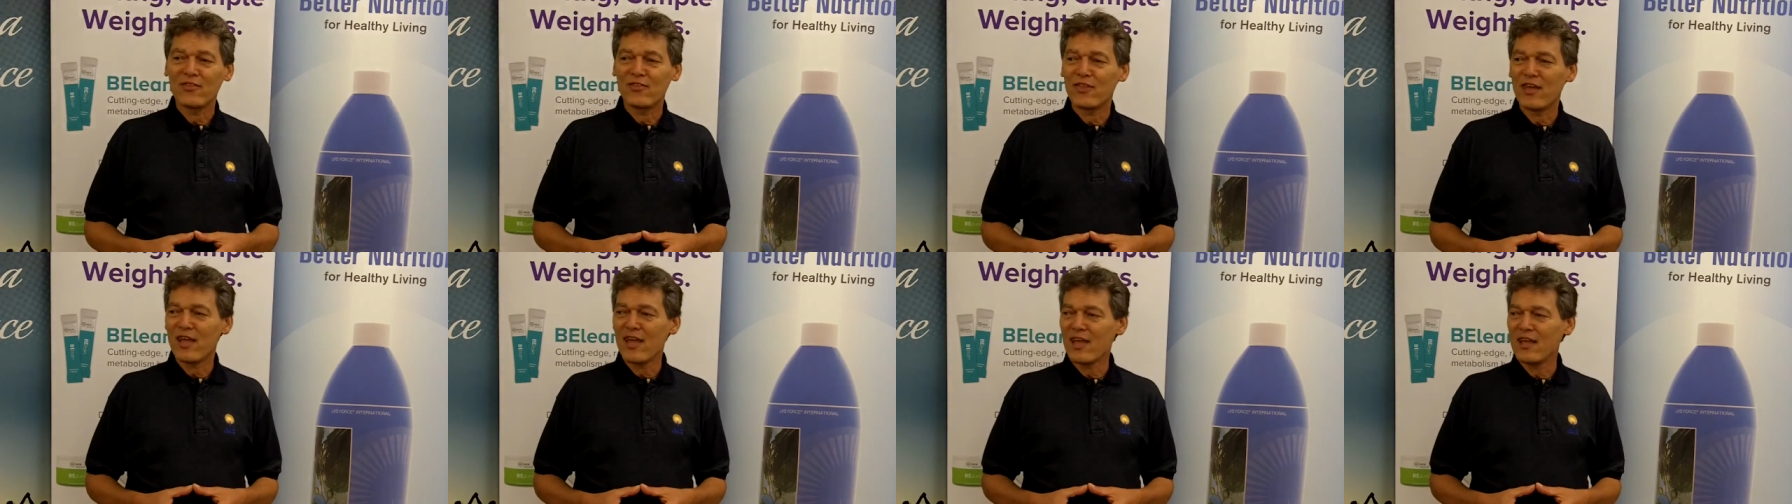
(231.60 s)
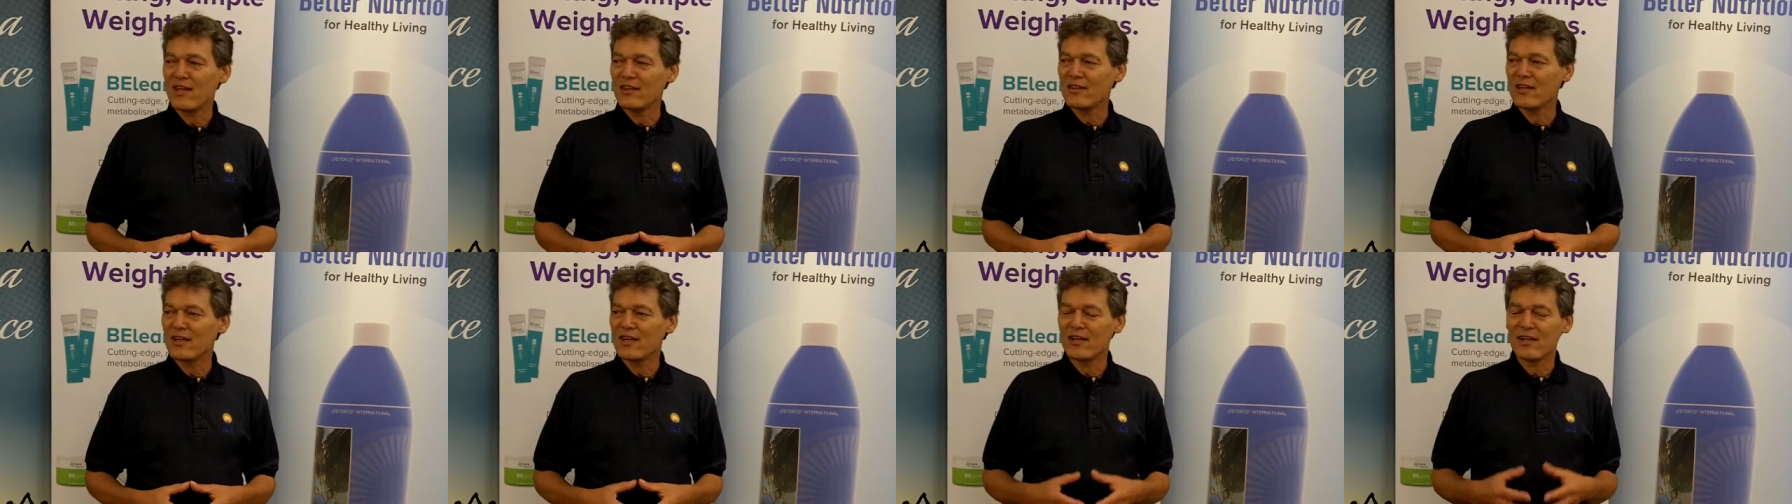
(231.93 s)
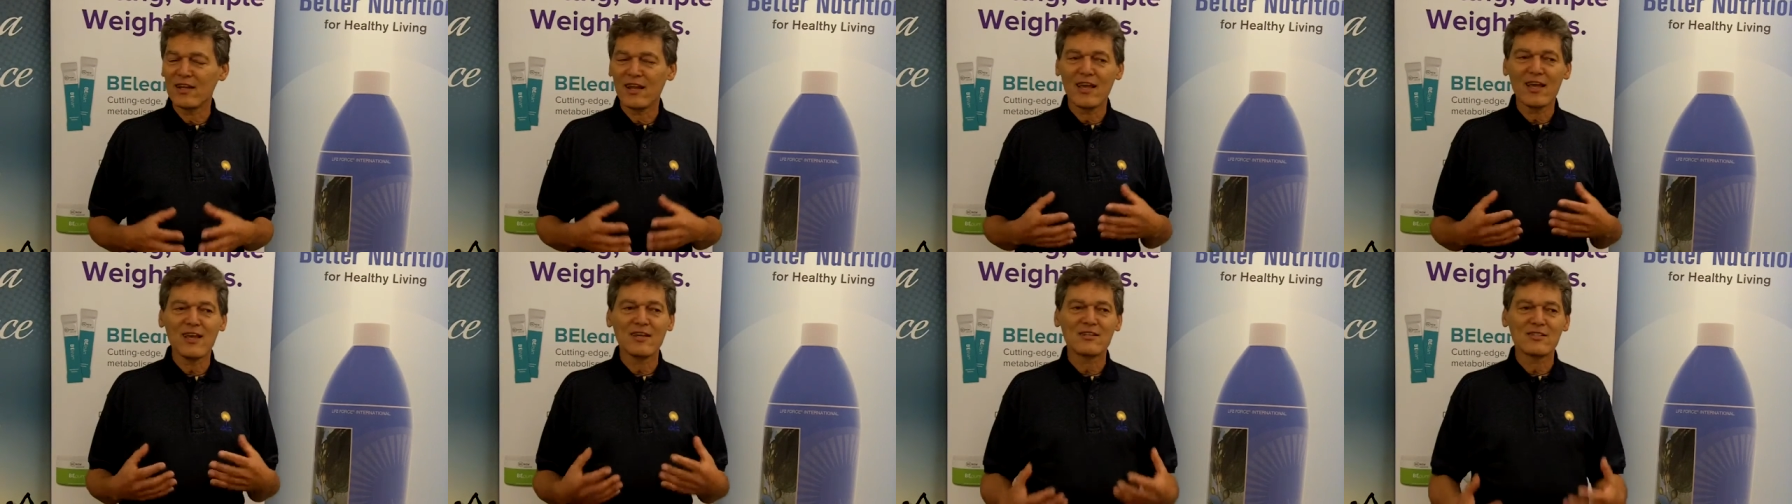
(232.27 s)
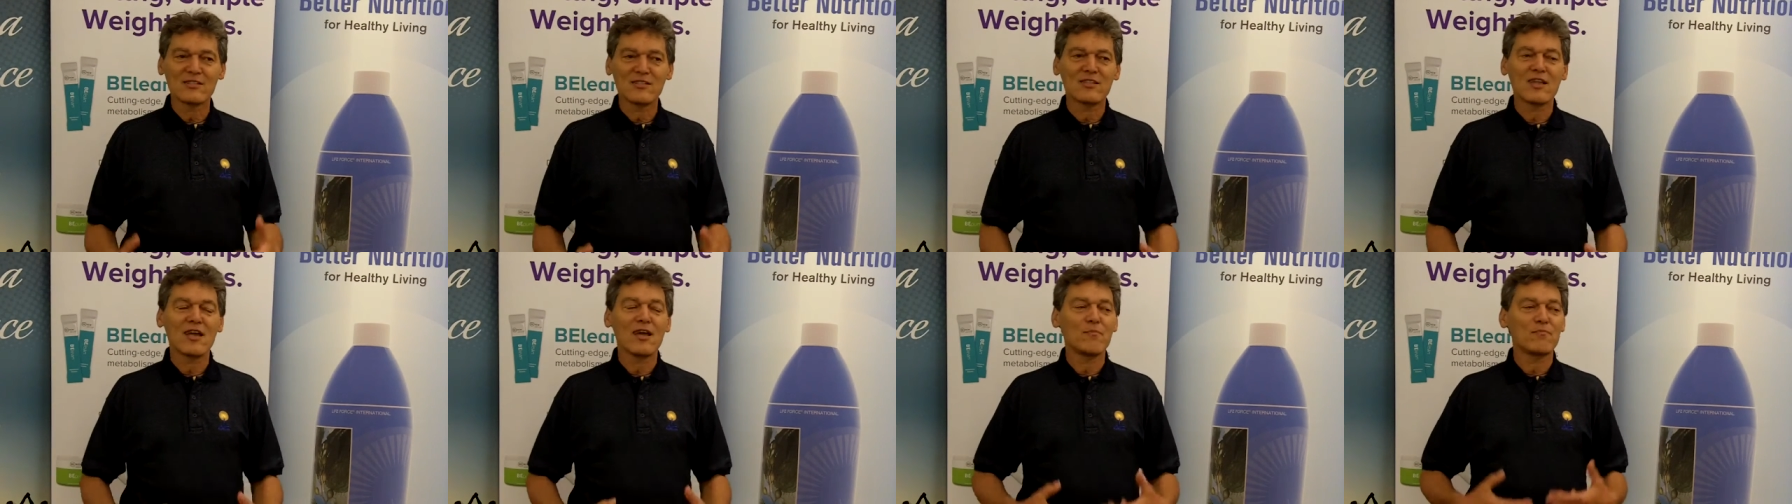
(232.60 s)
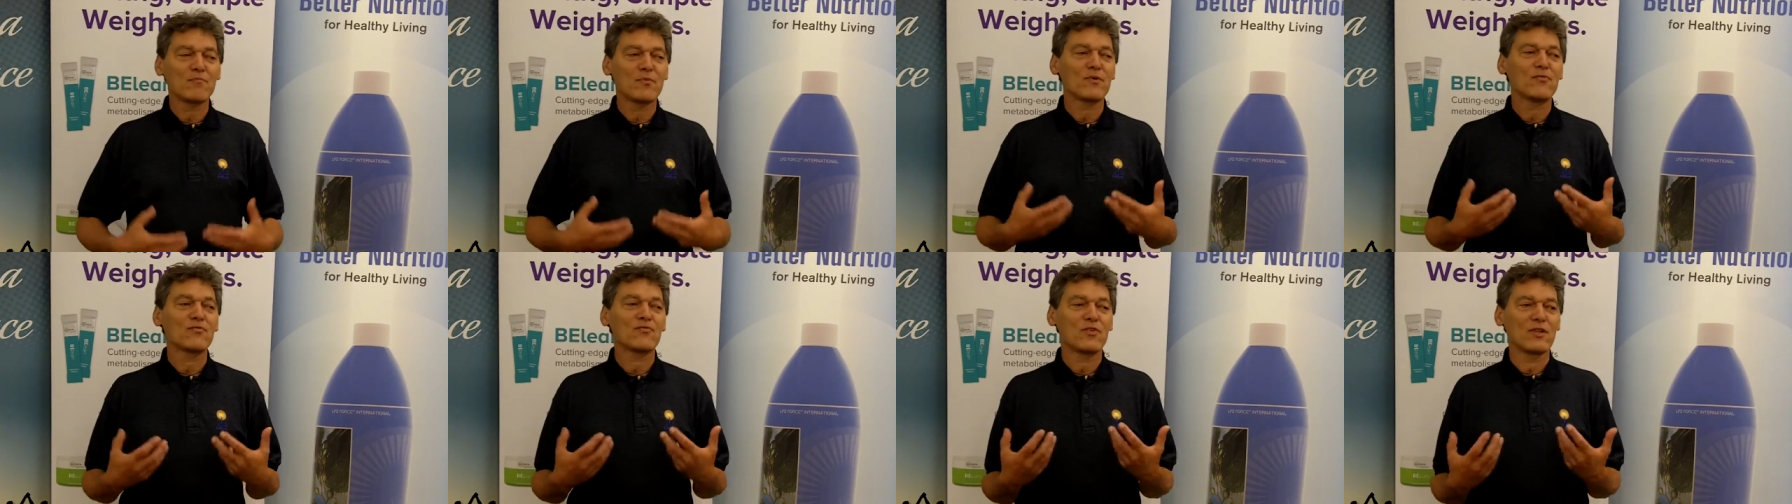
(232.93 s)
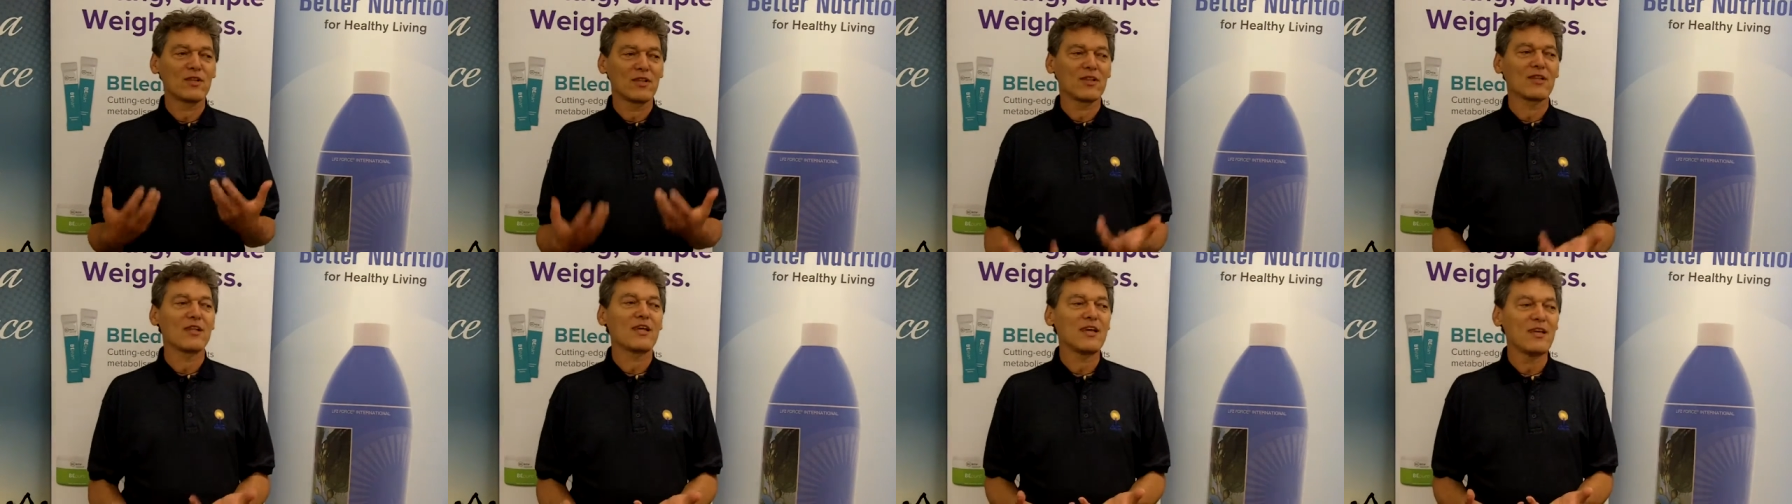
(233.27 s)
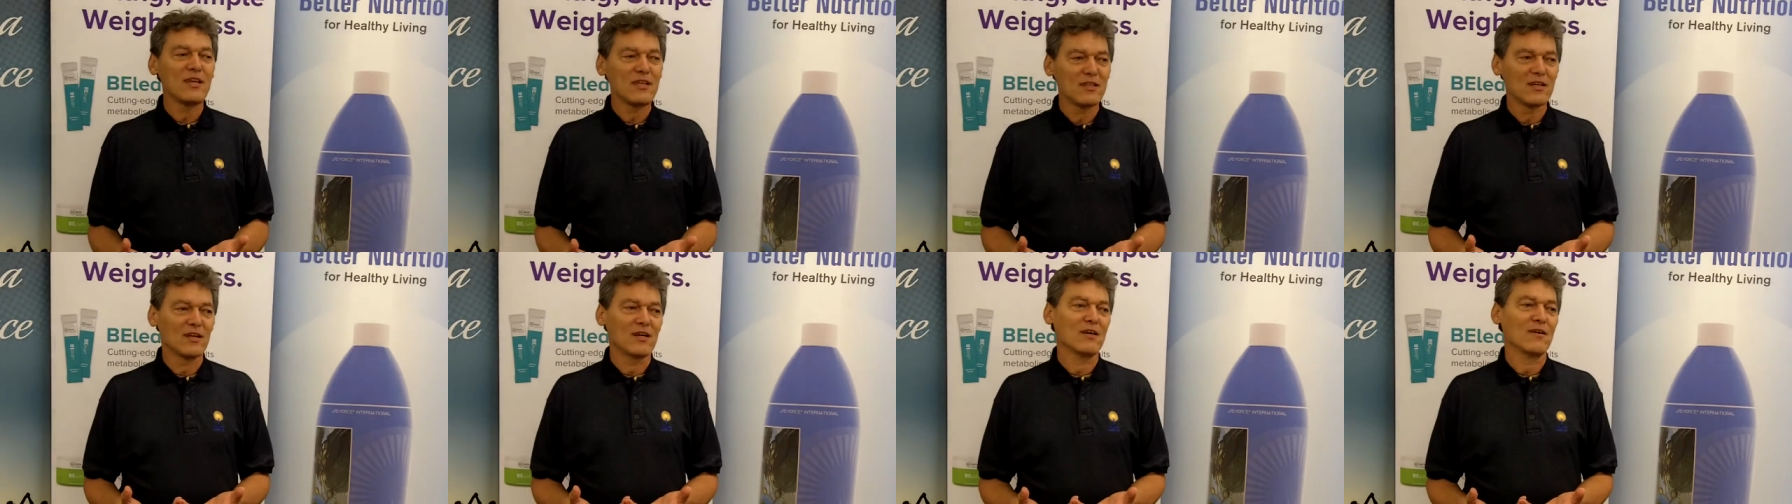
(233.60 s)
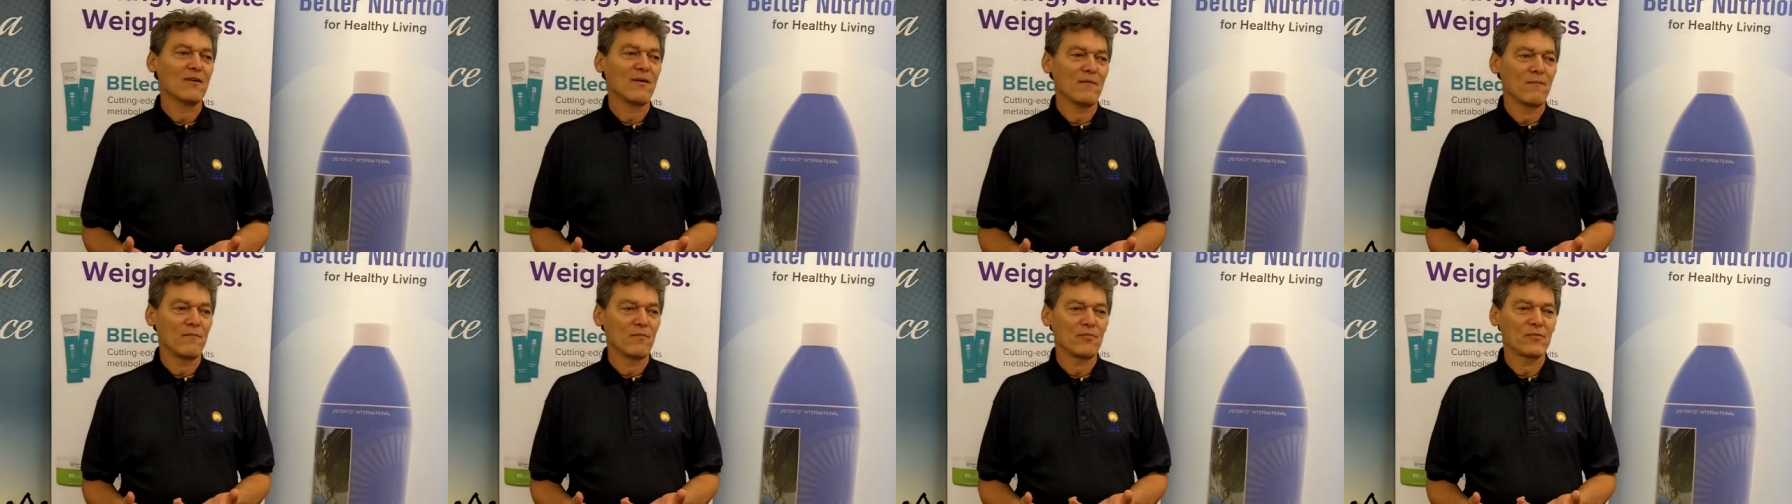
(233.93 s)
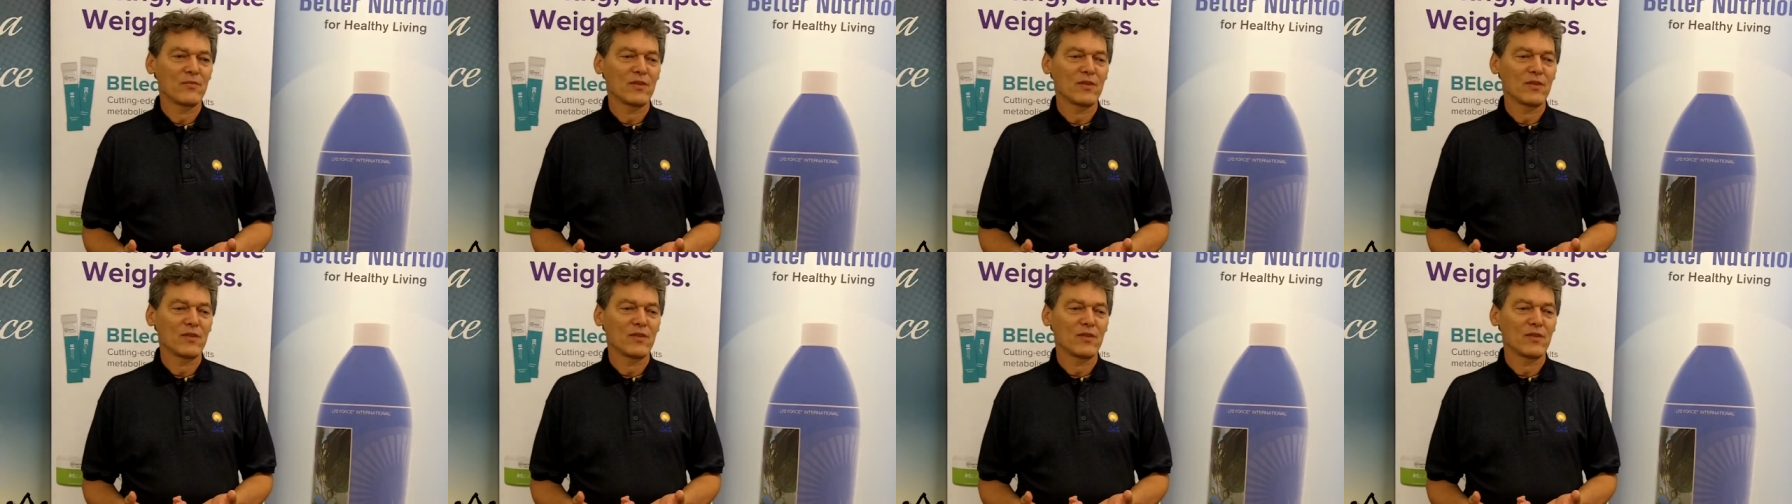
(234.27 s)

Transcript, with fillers: then the next step of the leader